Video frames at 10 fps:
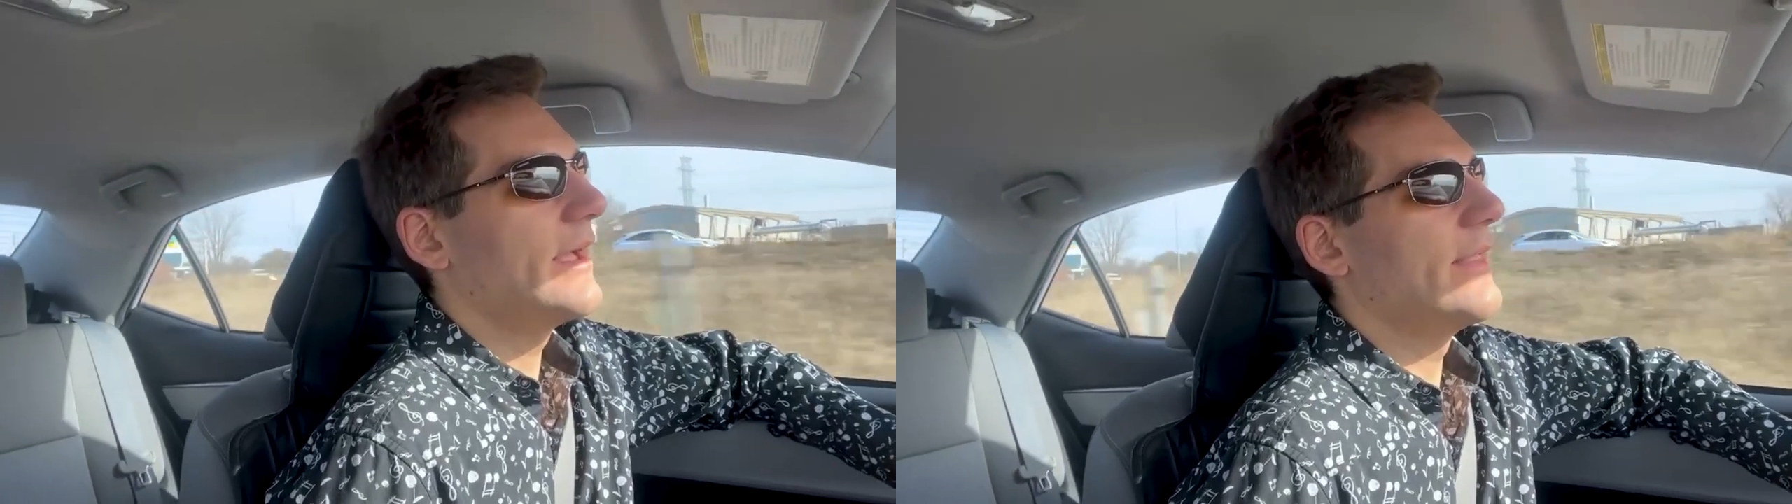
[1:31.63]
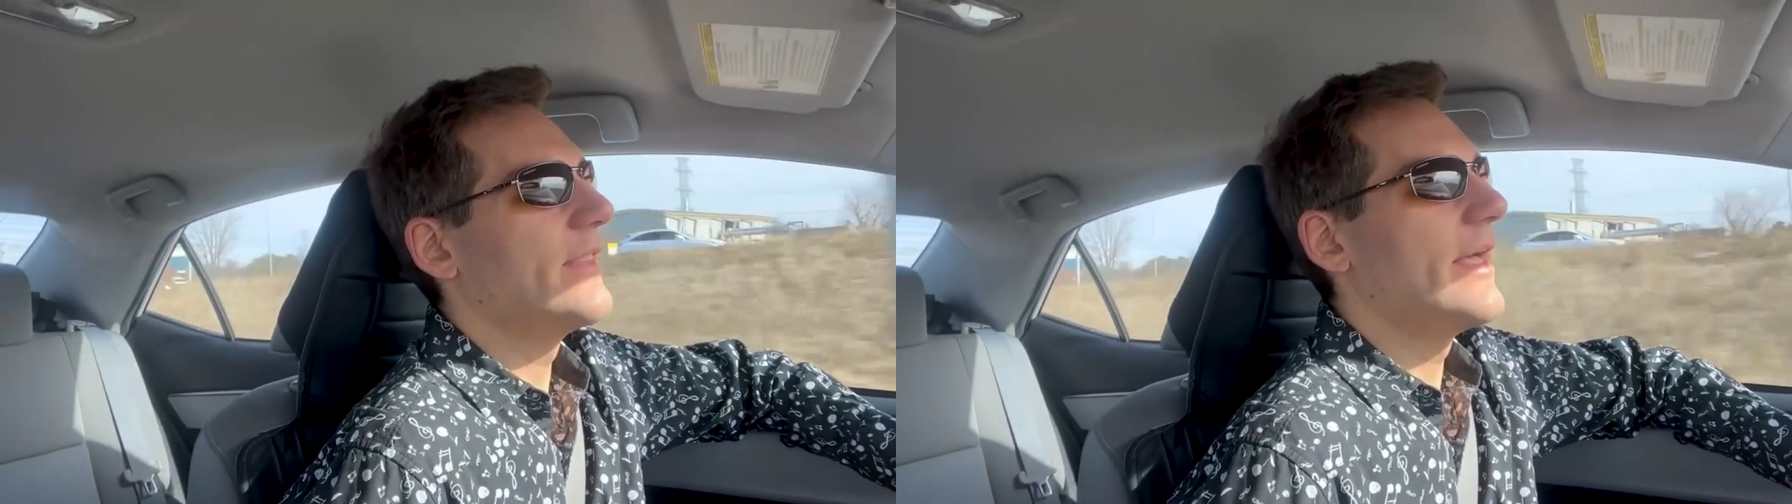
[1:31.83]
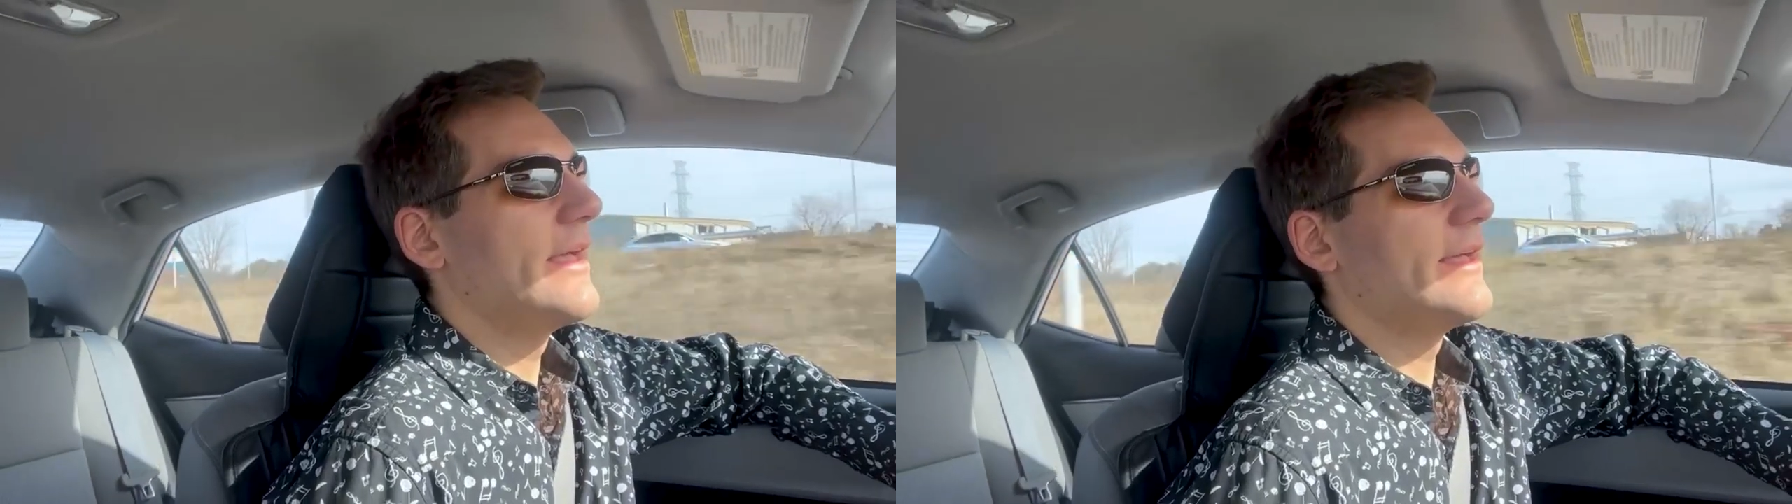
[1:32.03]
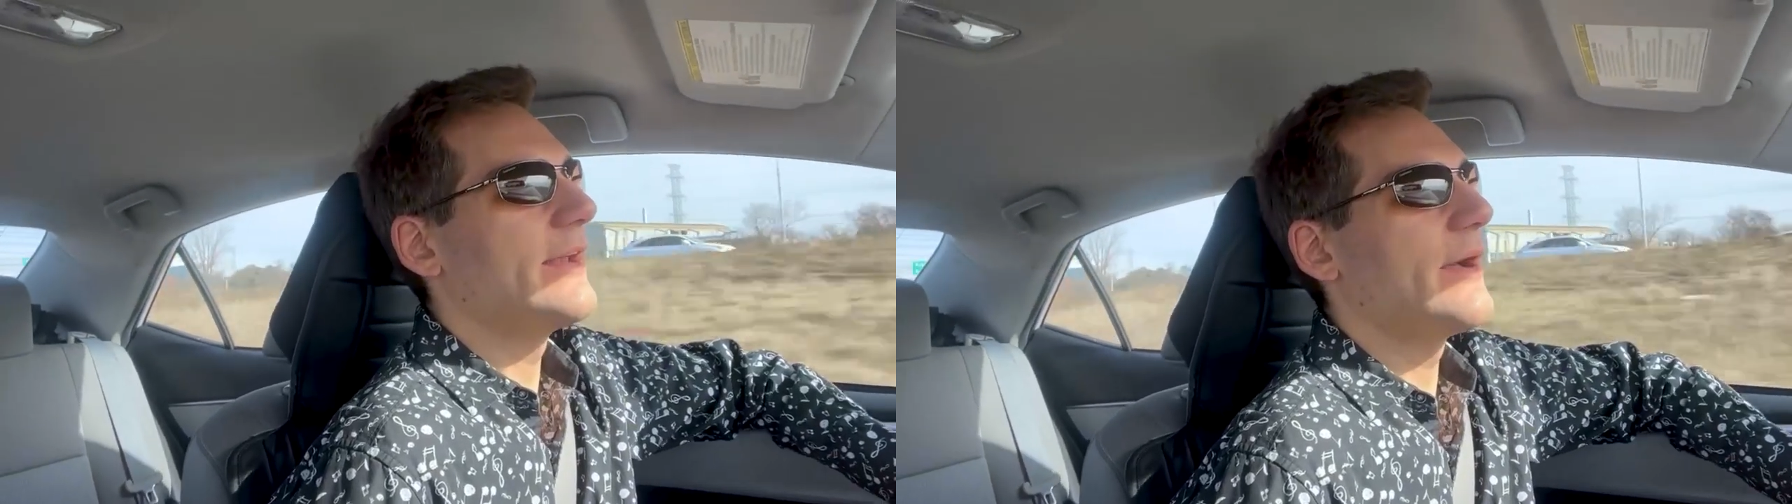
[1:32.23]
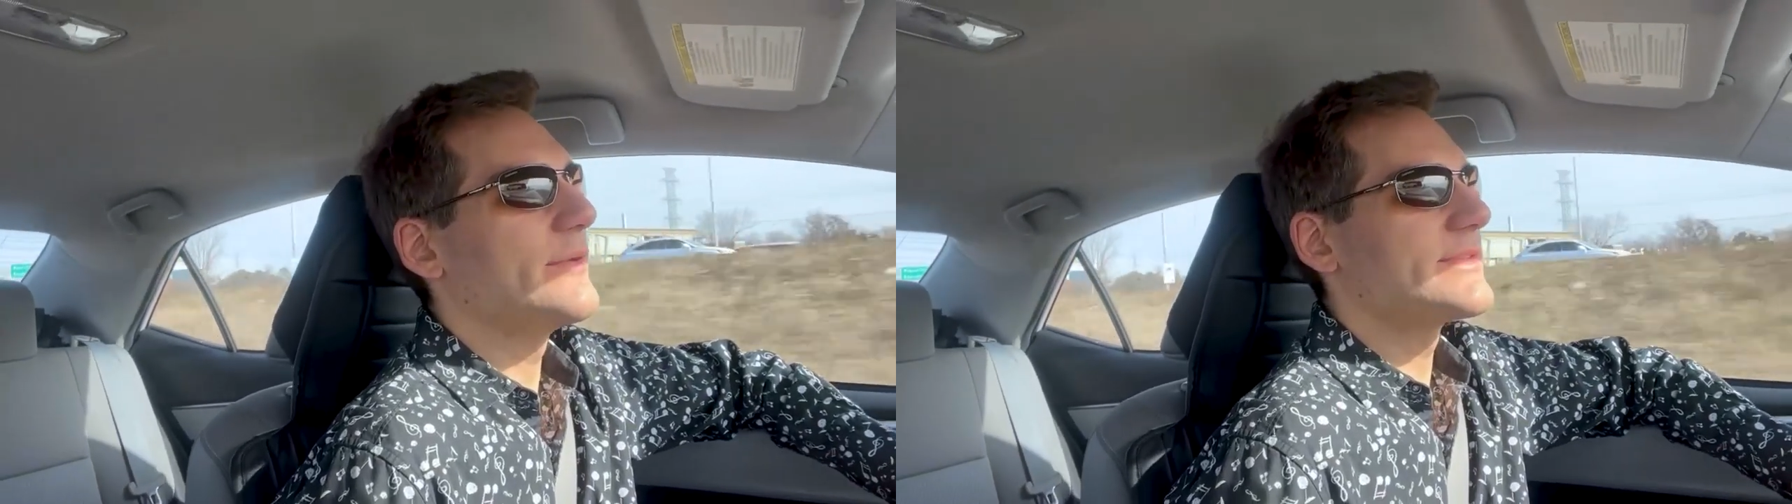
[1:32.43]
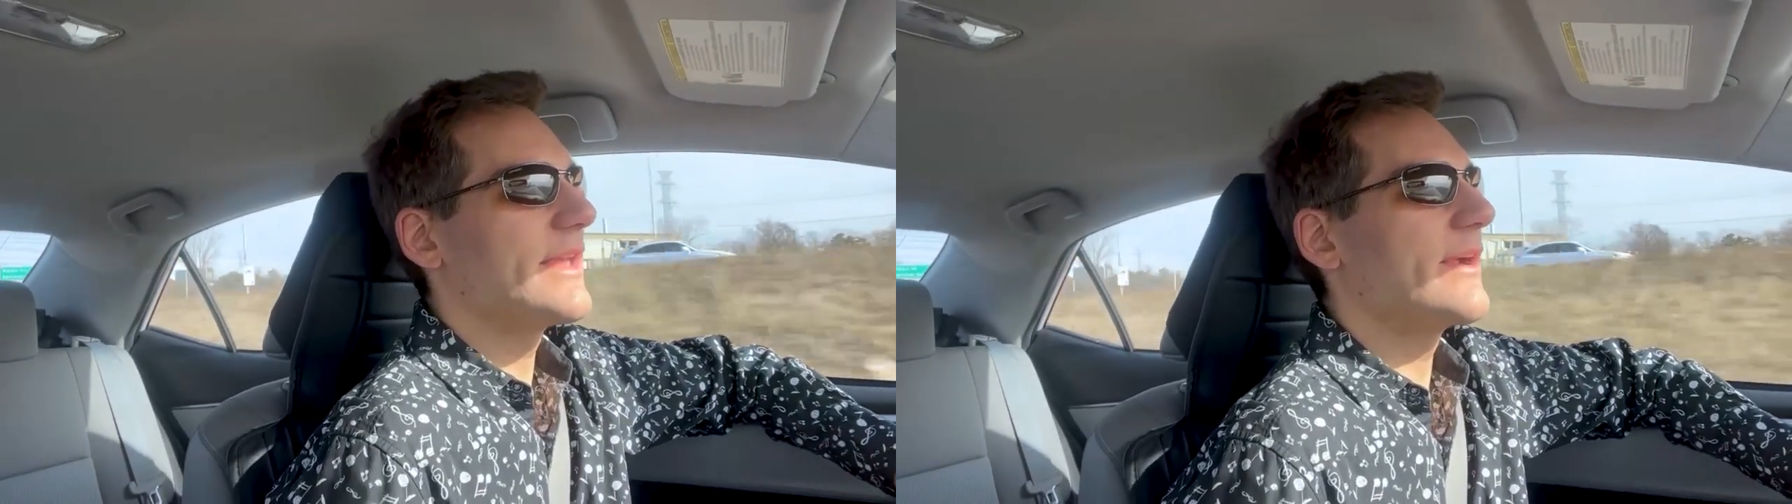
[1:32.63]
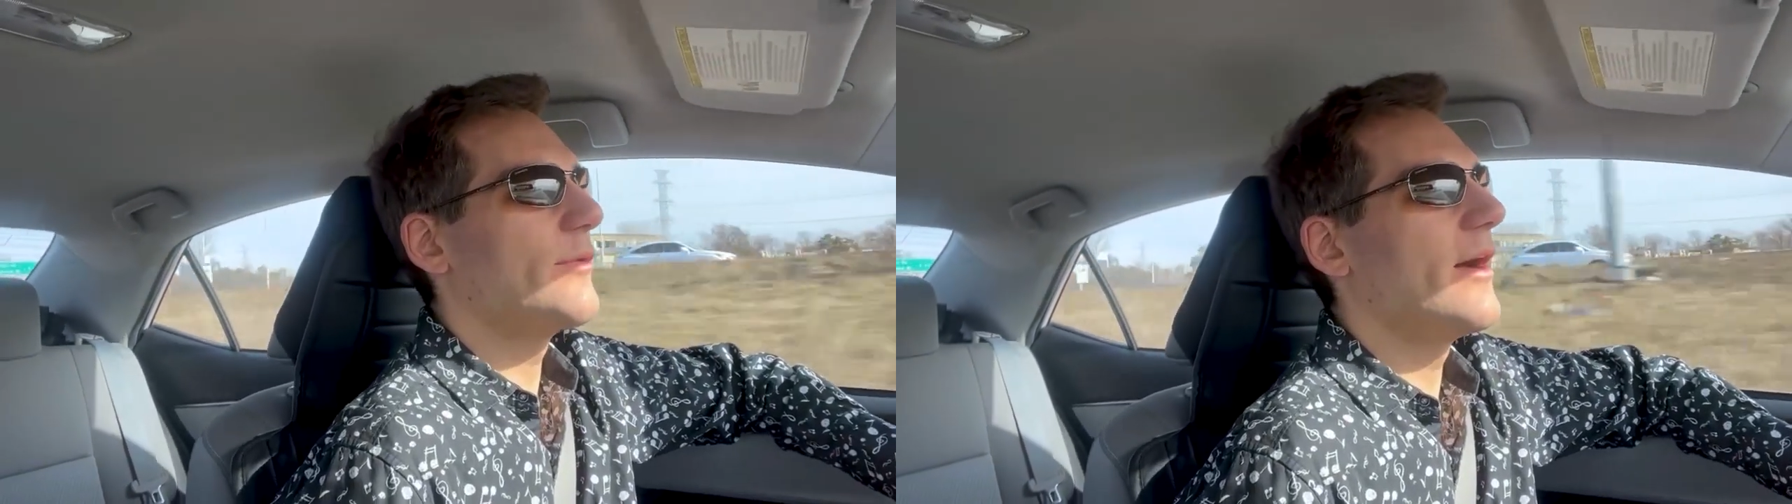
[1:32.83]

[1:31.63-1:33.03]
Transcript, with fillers: And then I was like,